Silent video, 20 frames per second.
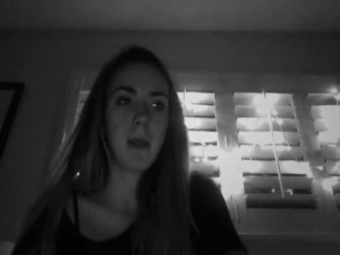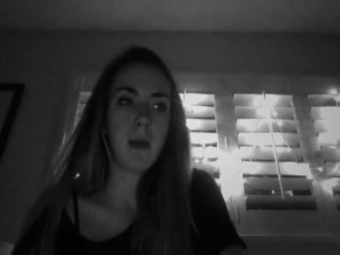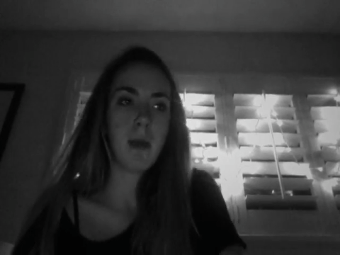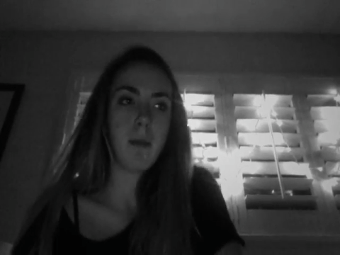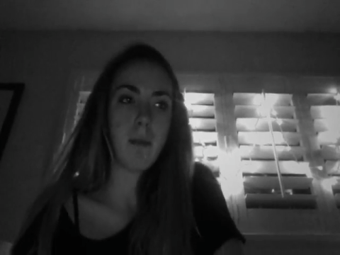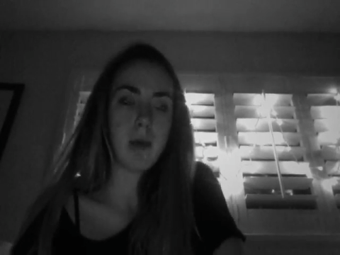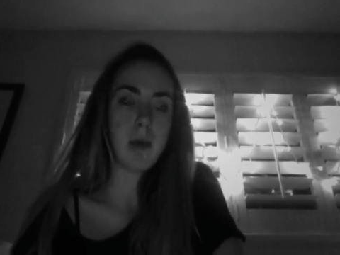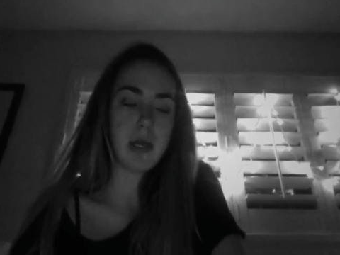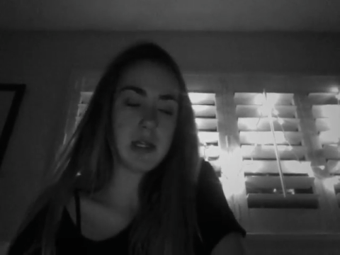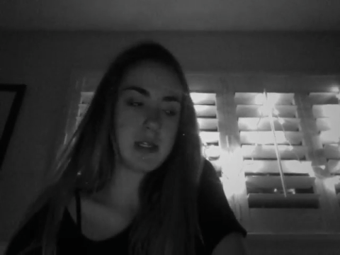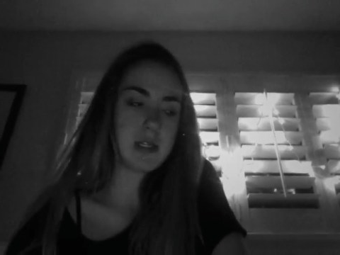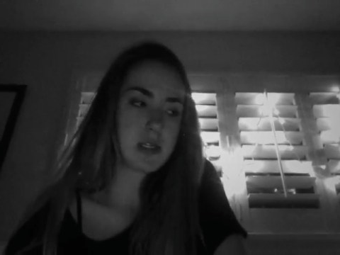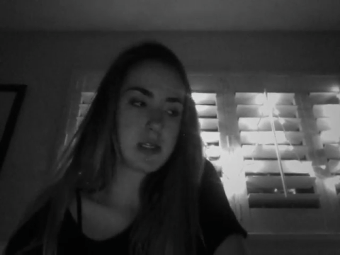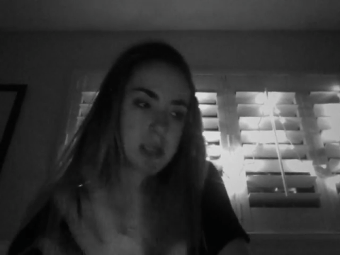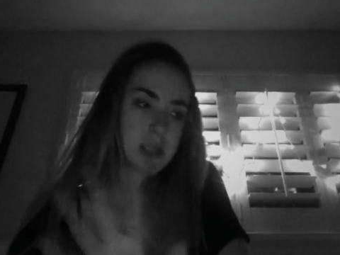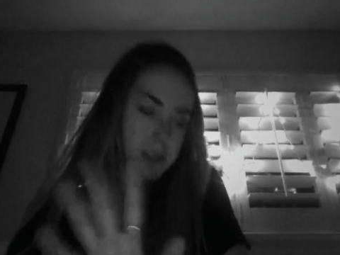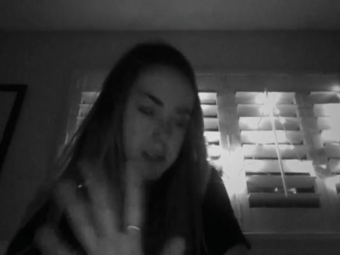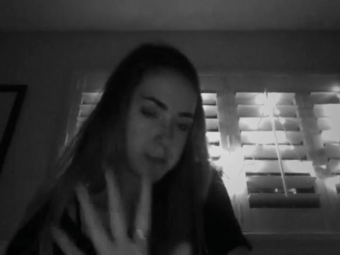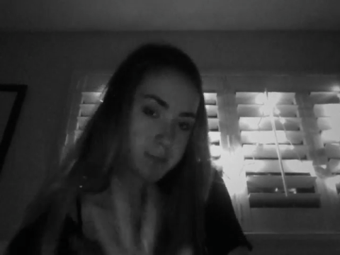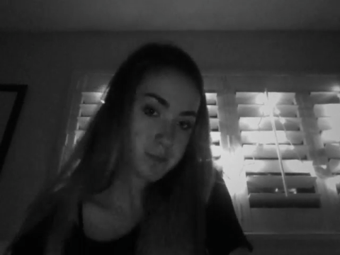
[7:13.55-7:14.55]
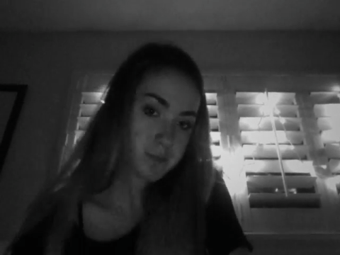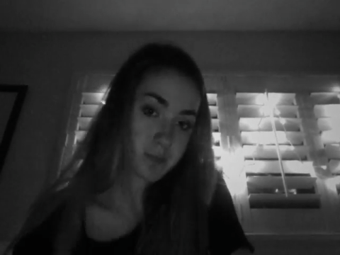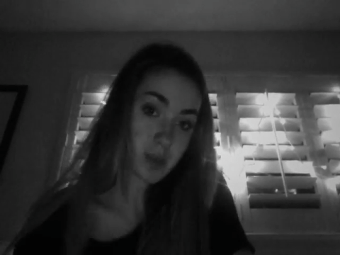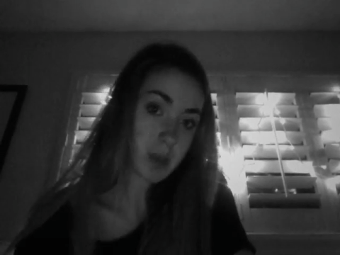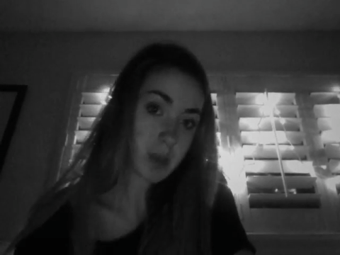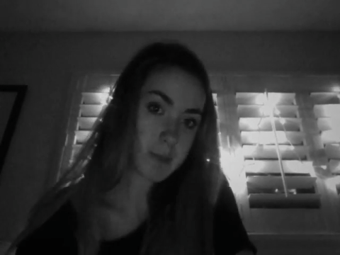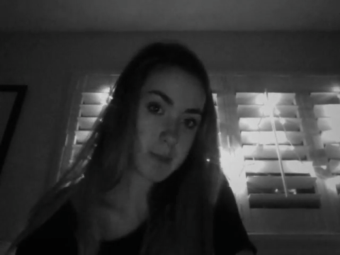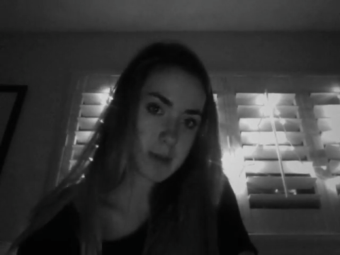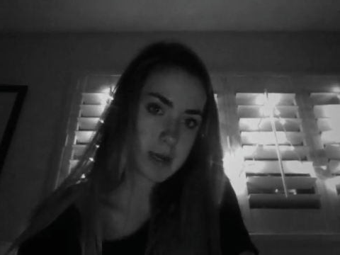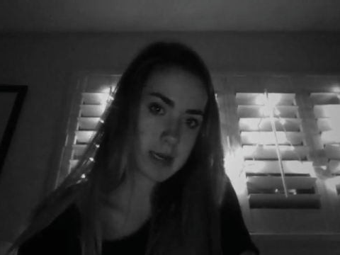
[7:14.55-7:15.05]
but
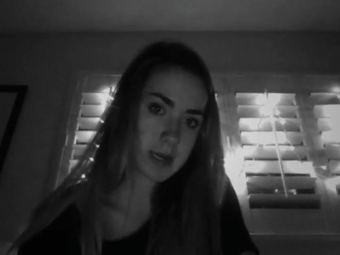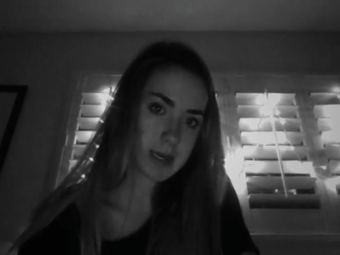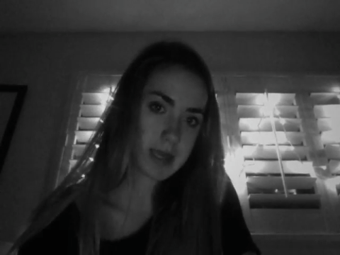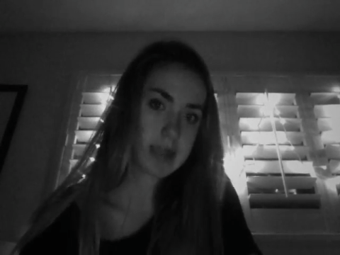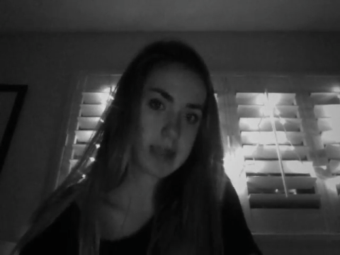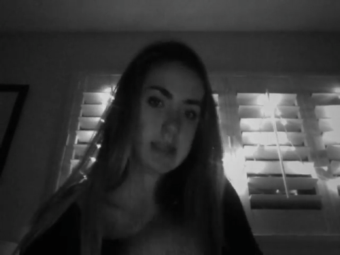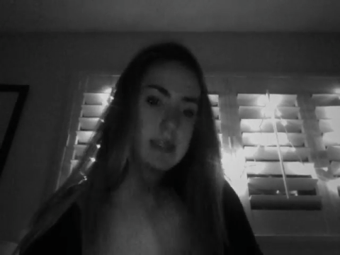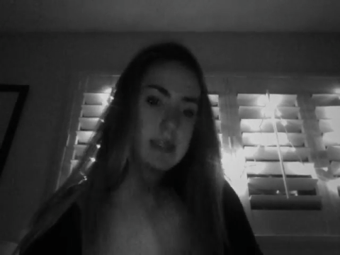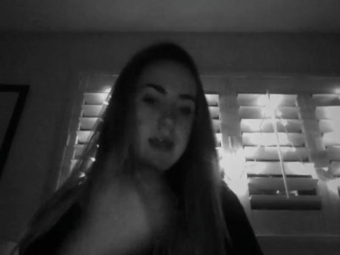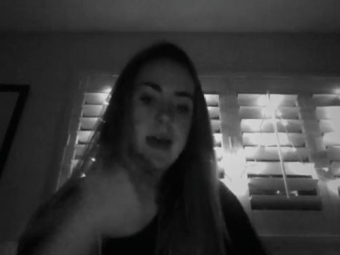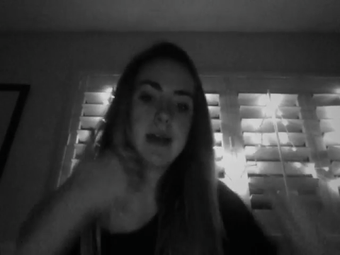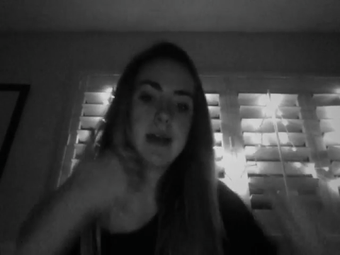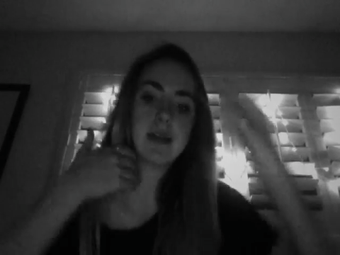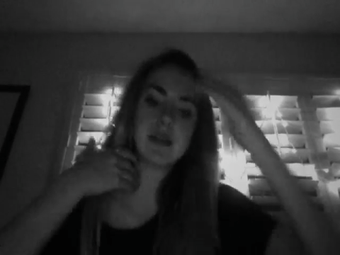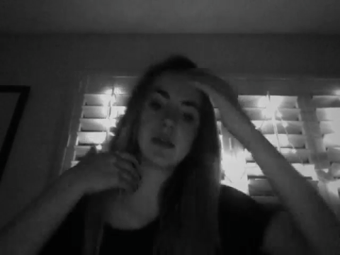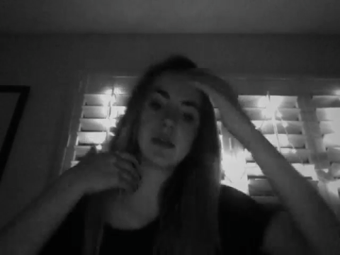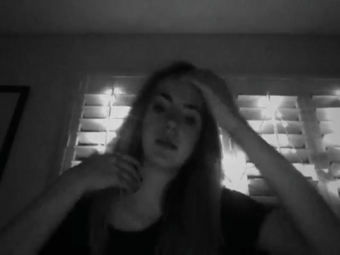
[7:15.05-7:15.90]
I'm not going to get into that.